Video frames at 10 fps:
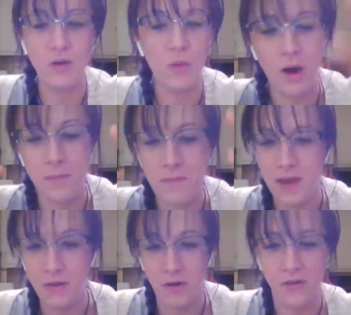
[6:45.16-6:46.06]
you are
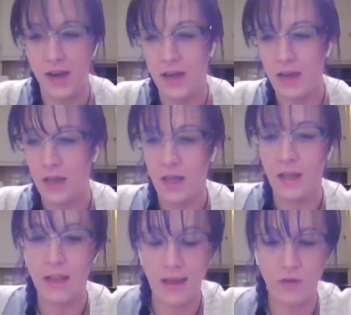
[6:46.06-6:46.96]
mirroring
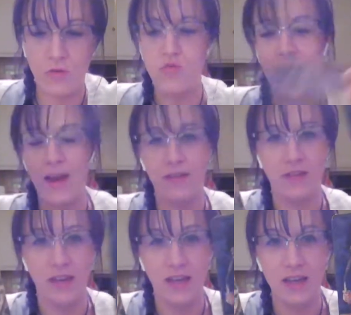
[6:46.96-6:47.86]
like
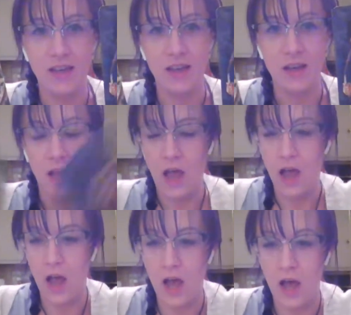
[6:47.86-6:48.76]
crazy
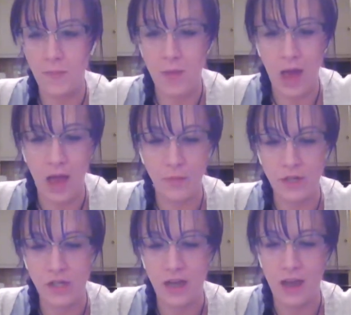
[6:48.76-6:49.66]
um, I
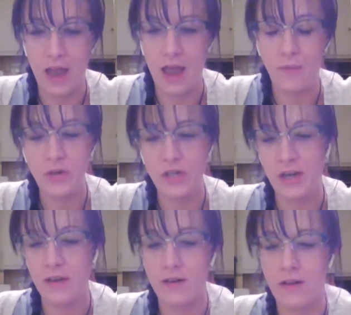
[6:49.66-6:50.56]
wish I wish
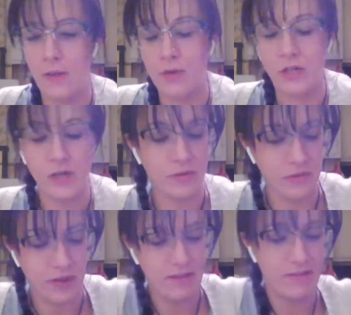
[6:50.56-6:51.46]
I could. I wish I
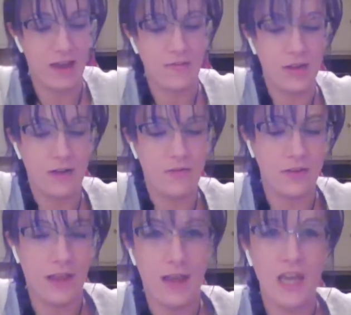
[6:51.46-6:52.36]
was tech savvy enough
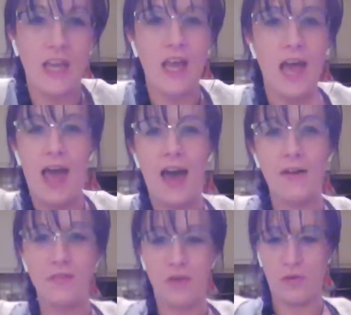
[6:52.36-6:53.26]
to like
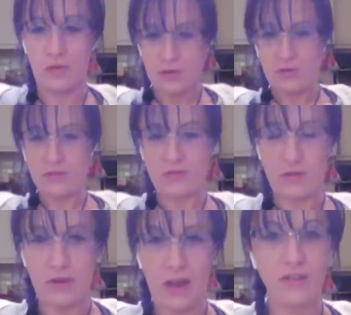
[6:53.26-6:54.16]
have the whole,
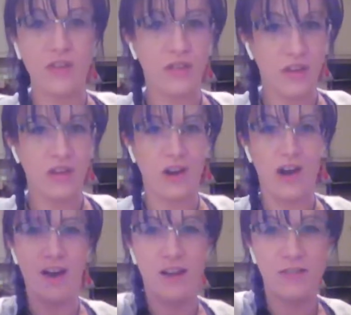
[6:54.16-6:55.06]
so you guys could see the
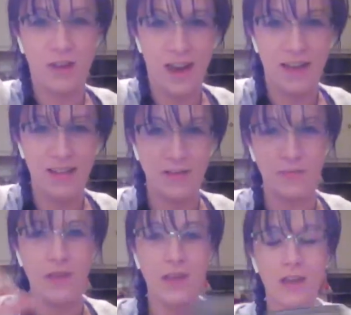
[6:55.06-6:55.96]
cards or how like